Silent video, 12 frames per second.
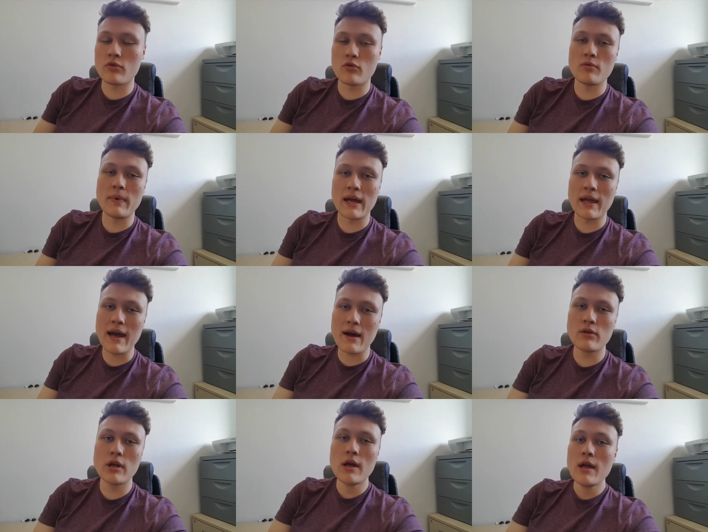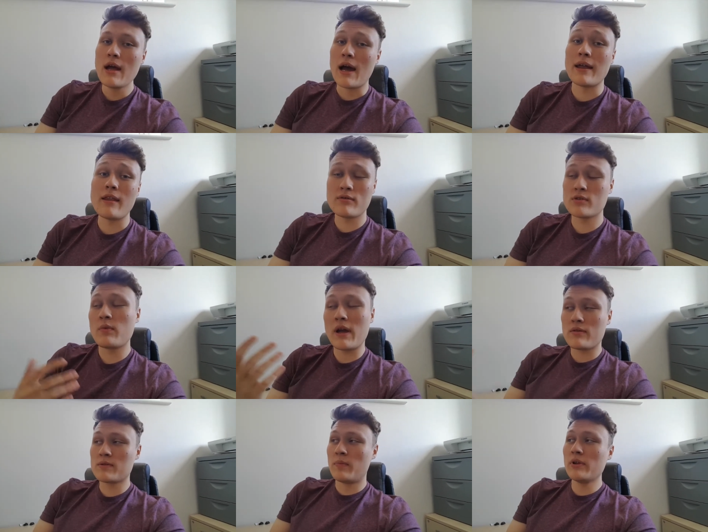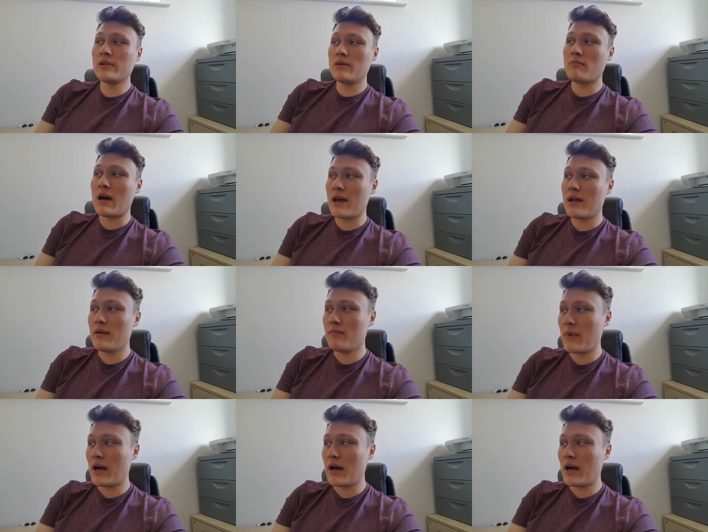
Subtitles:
through my account, and that was the way I was building my